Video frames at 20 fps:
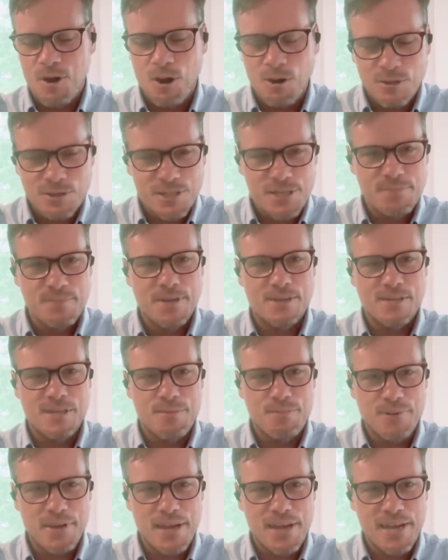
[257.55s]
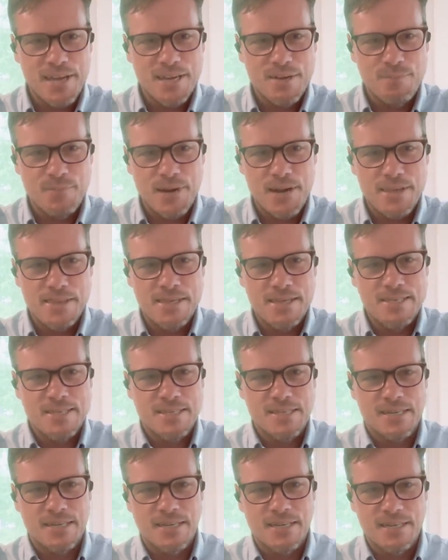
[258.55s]
ultimately paid by
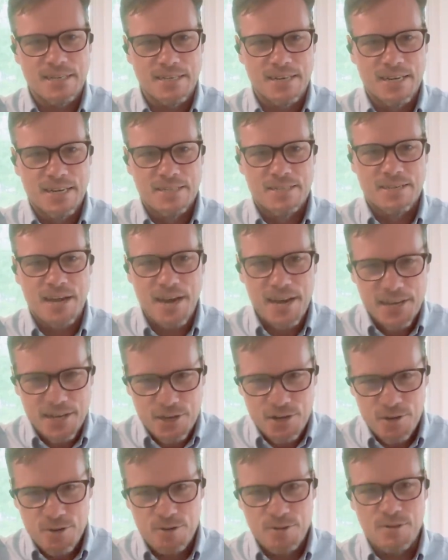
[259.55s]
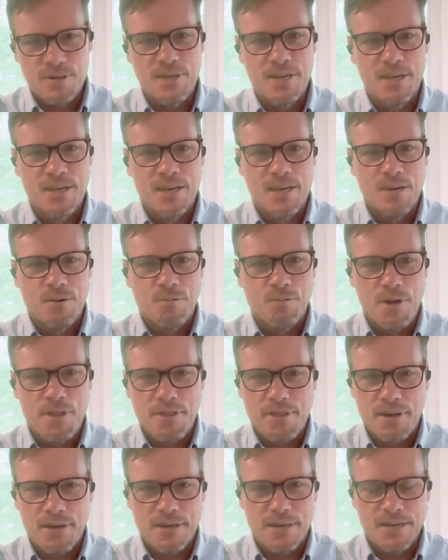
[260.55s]
this tycoon
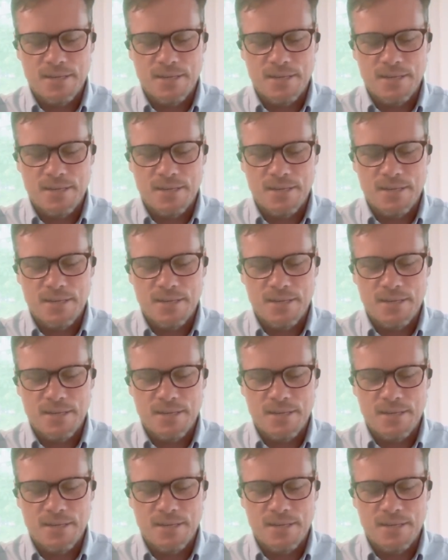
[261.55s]
with